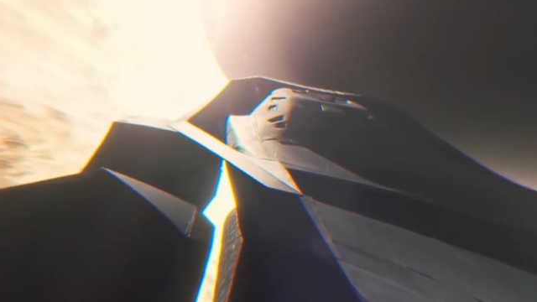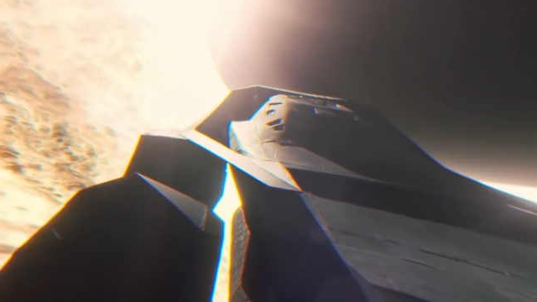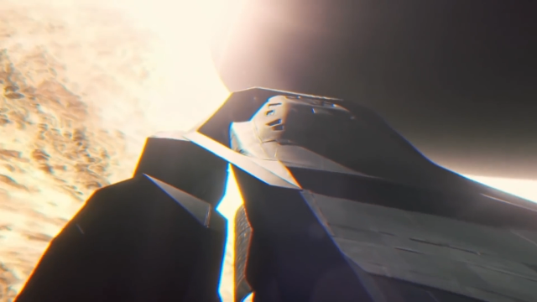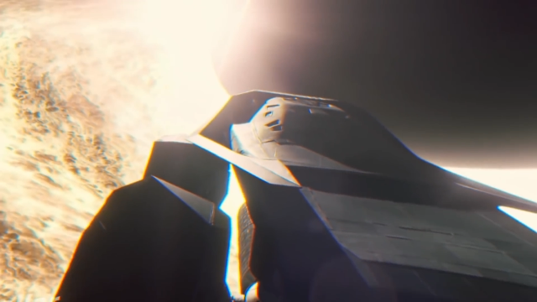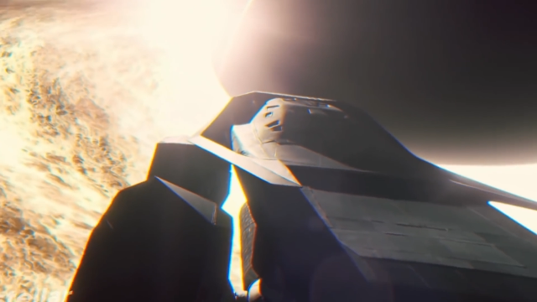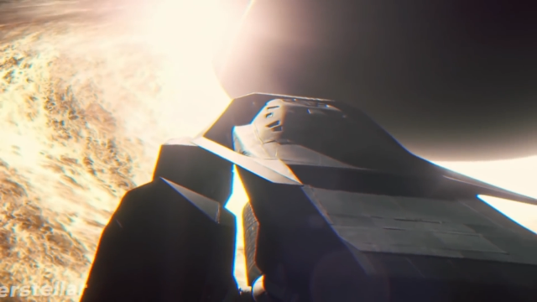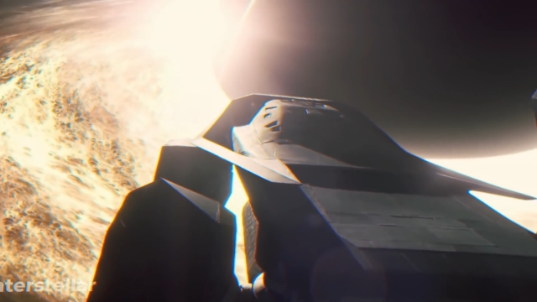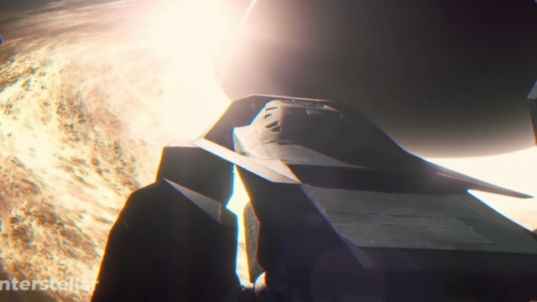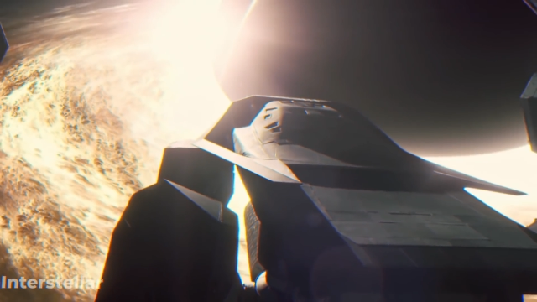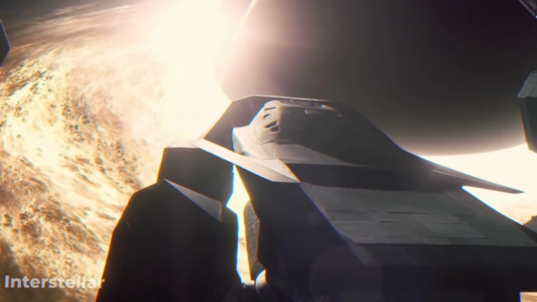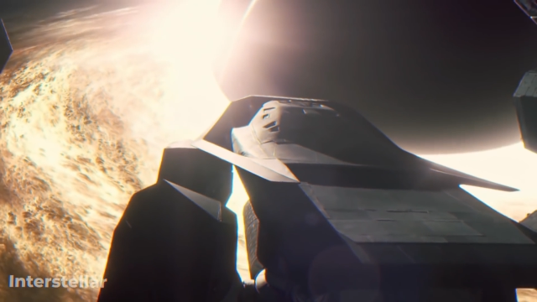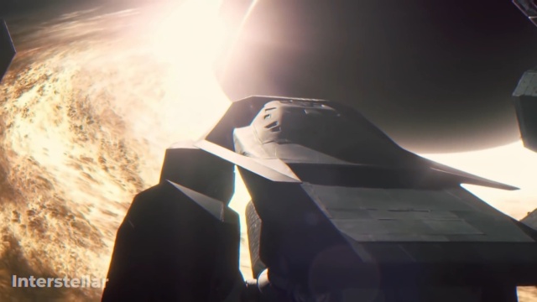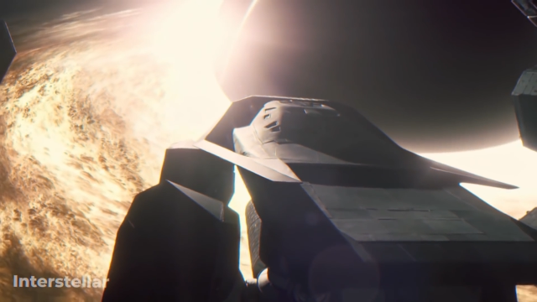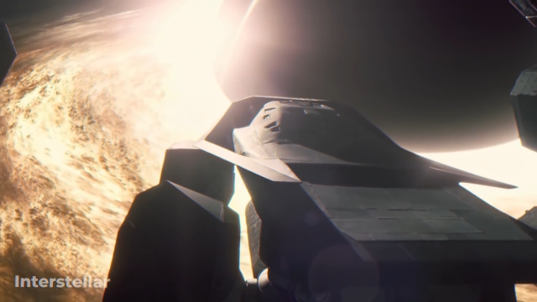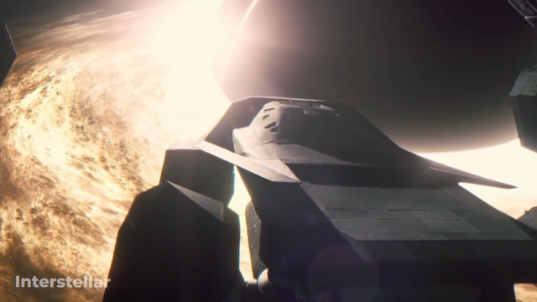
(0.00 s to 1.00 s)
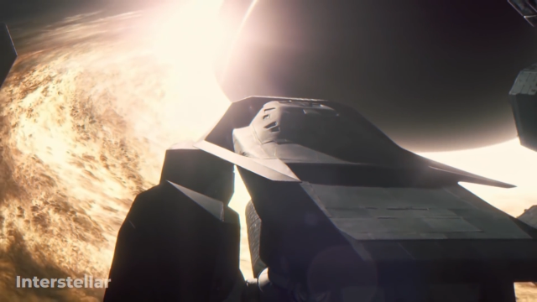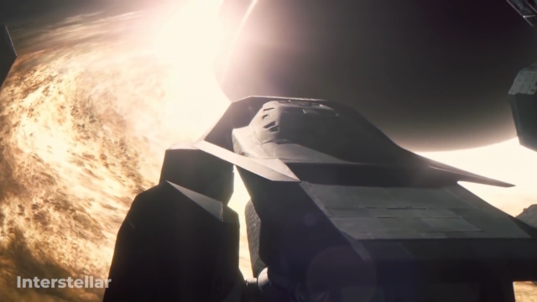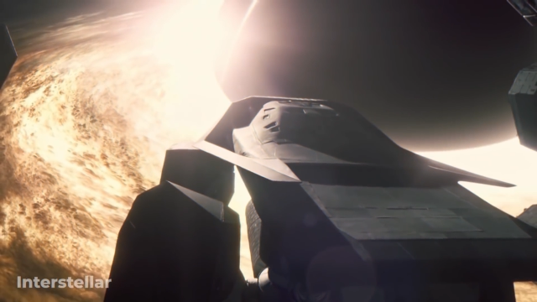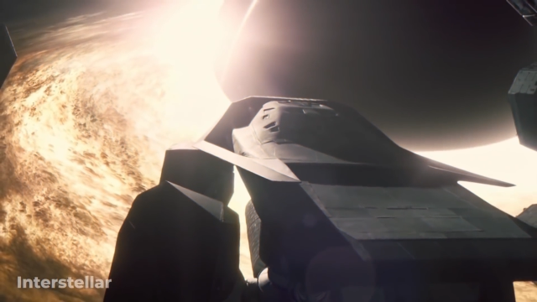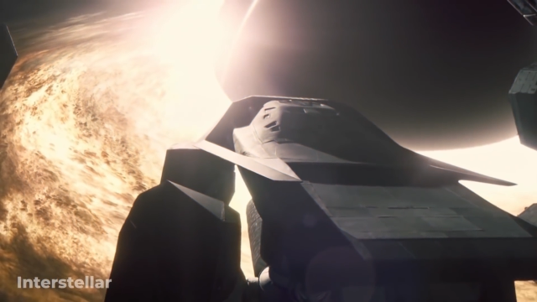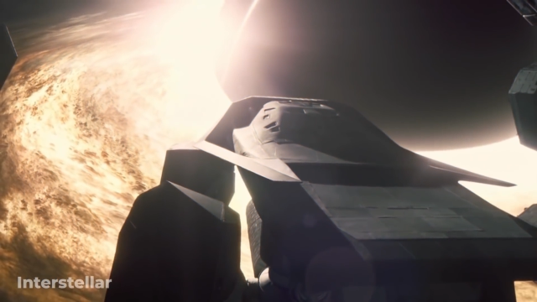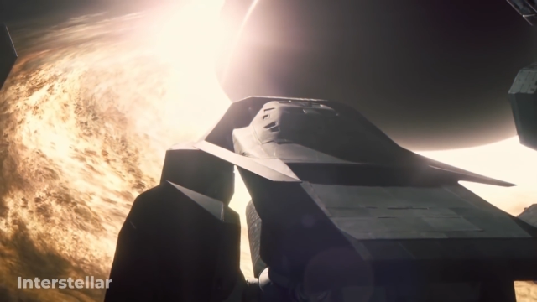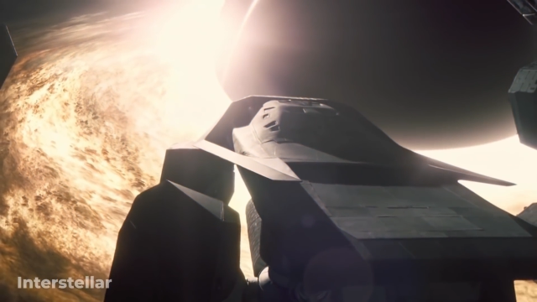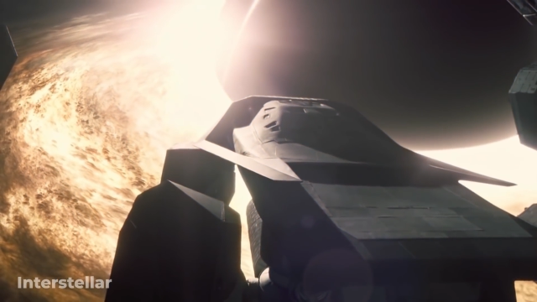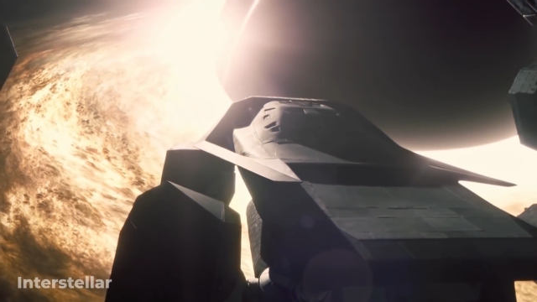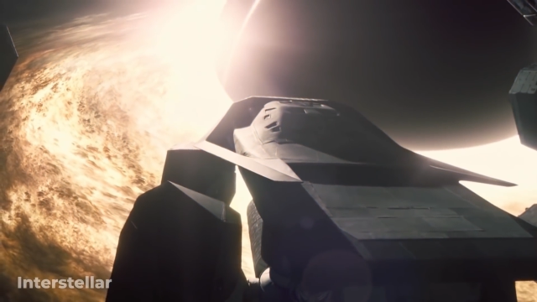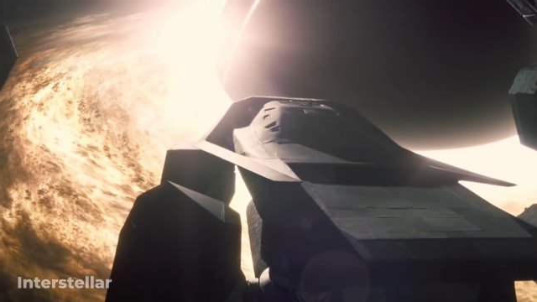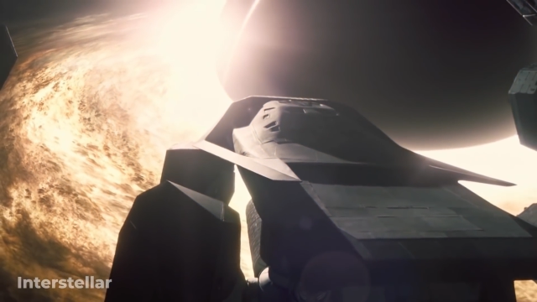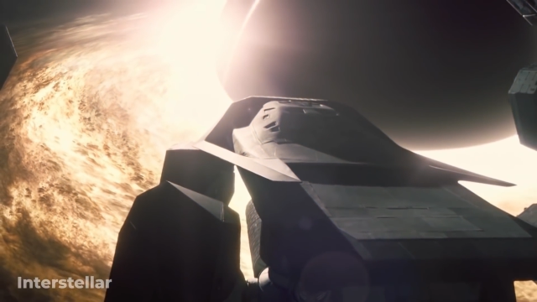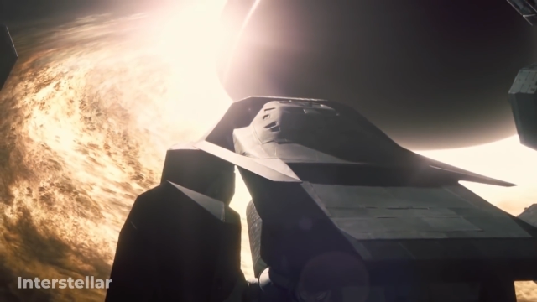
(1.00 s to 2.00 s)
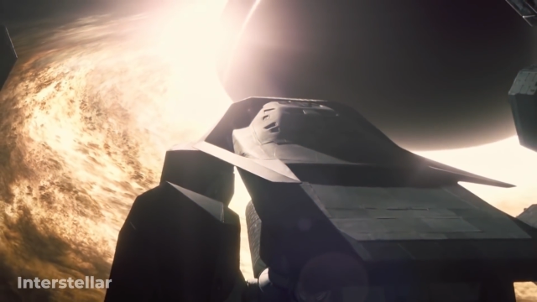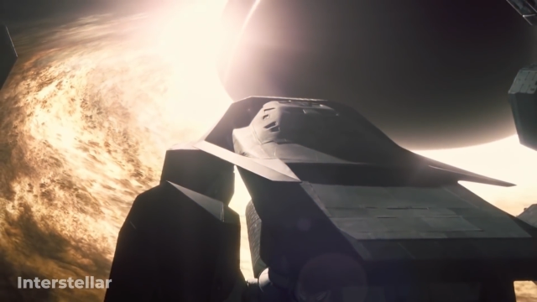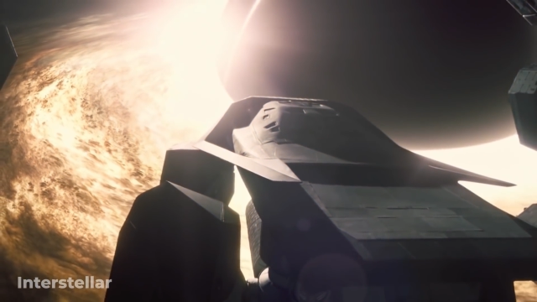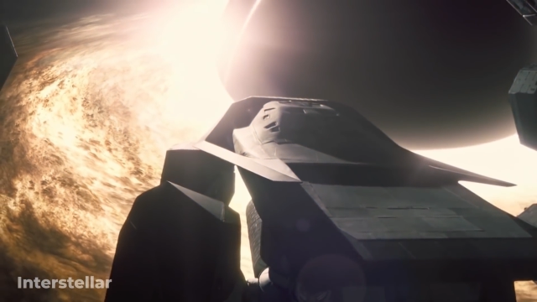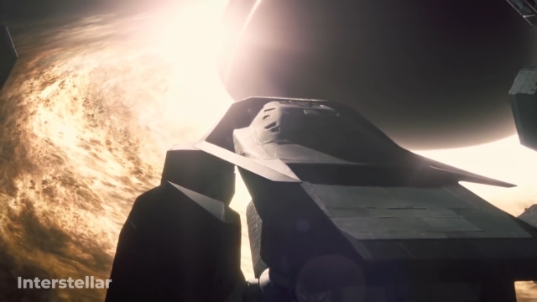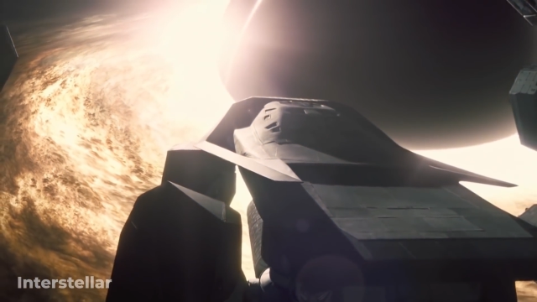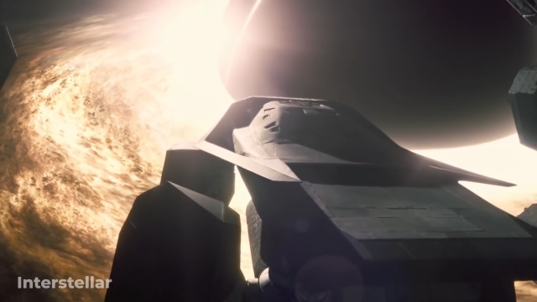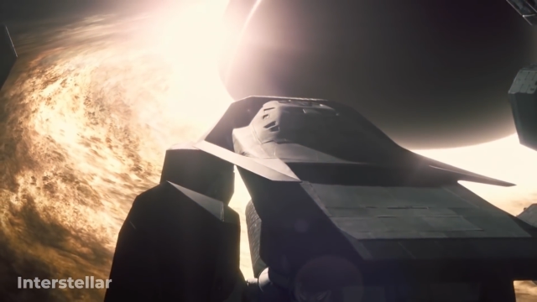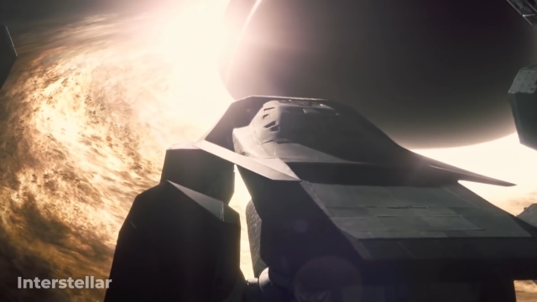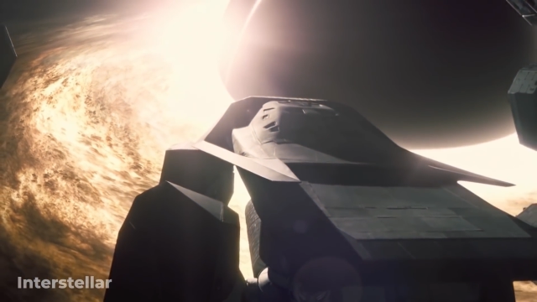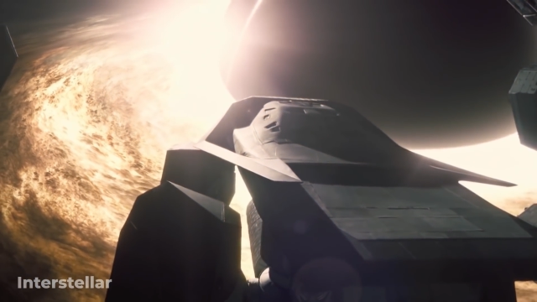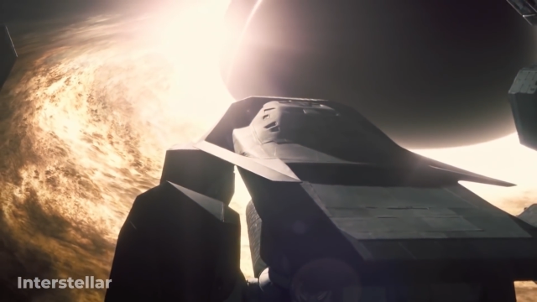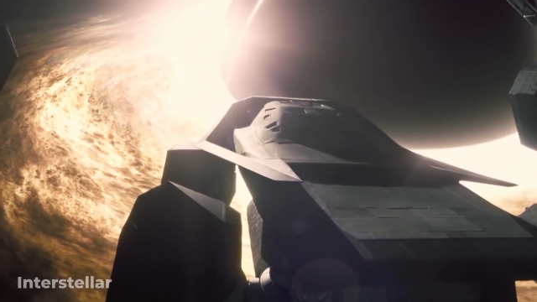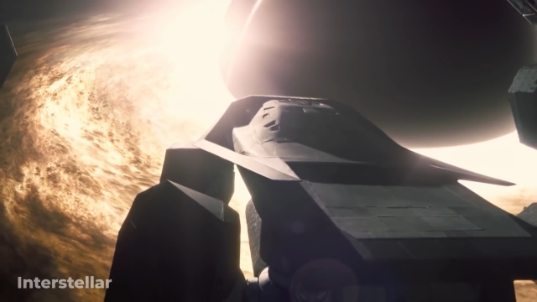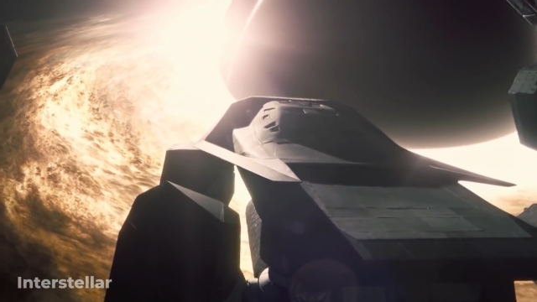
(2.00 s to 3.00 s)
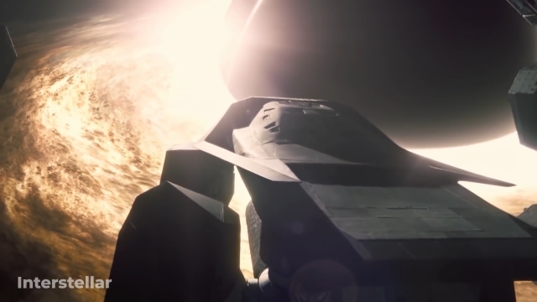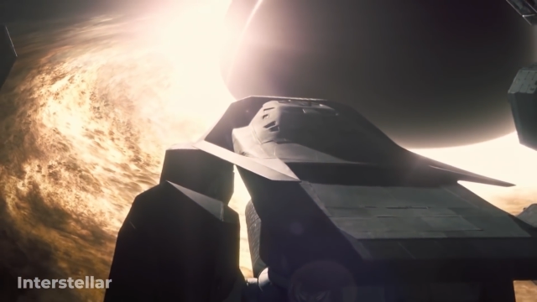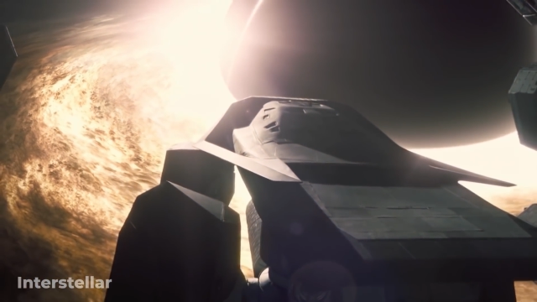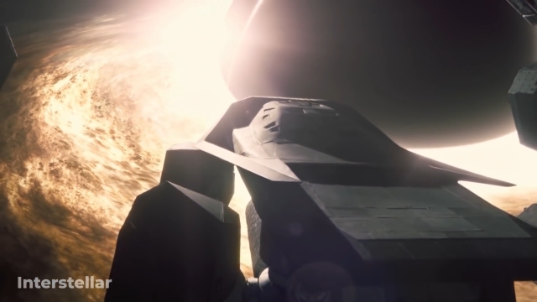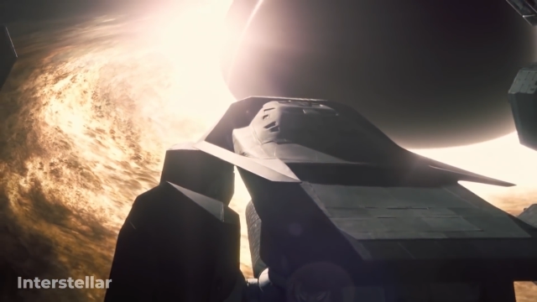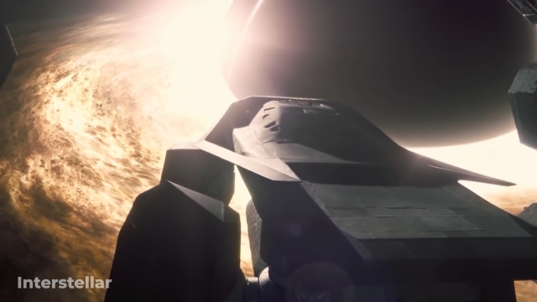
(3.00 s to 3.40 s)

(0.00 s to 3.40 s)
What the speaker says: No face is visible, so there are no lips to read.